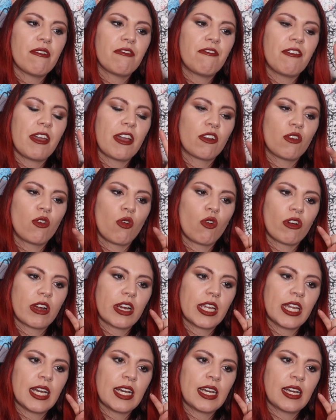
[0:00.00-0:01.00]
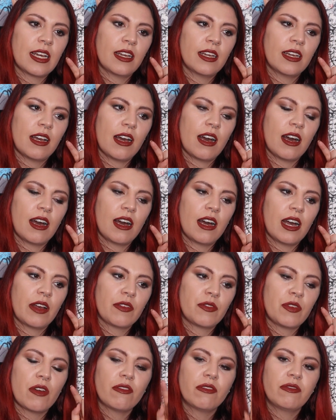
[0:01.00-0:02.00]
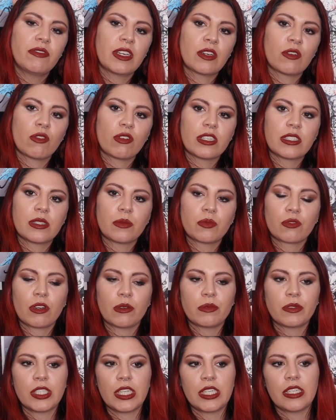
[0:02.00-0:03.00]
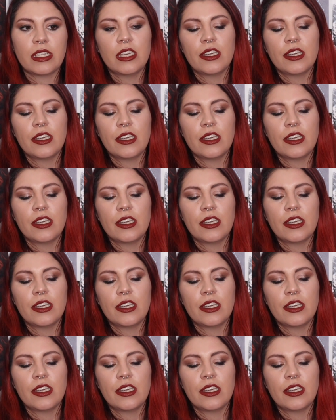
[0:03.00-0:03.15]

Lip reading: Fangoria, if you have a Fangoria subscription,